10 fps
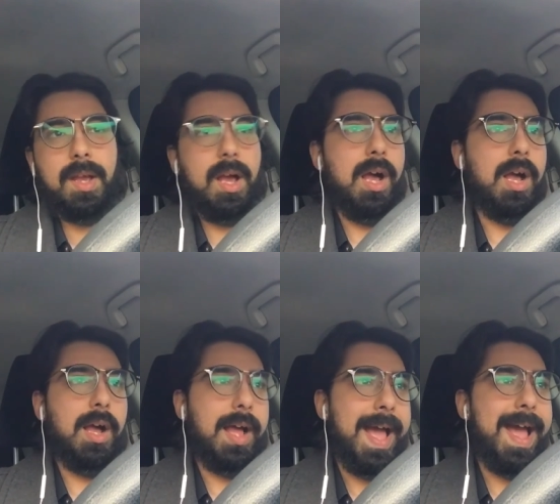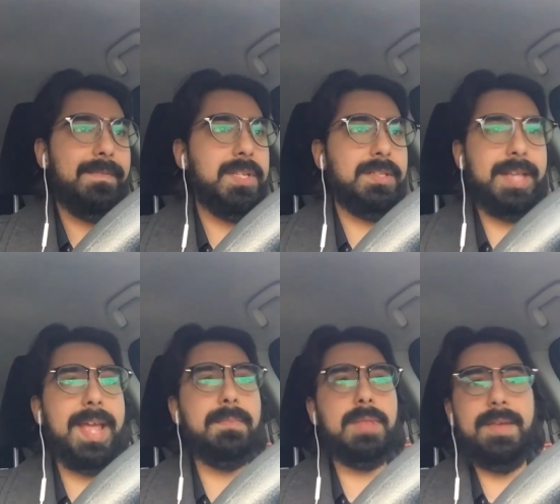uh, have the
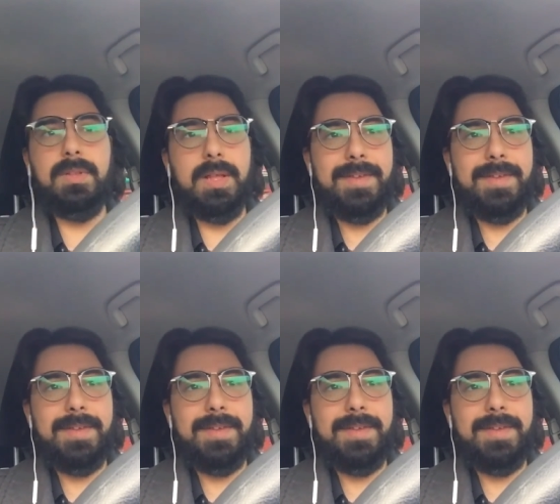same level of